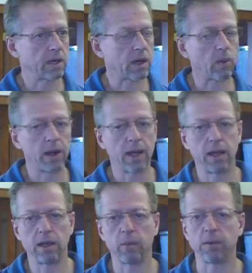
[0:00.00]
want to
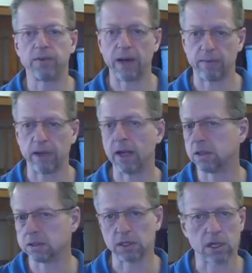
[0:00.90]
end up with 5
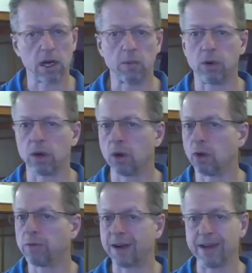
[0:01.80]
gallons in the carboy, or
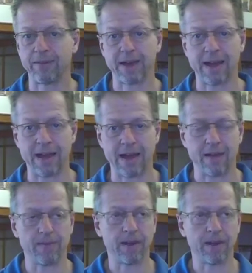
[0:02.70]
5.5.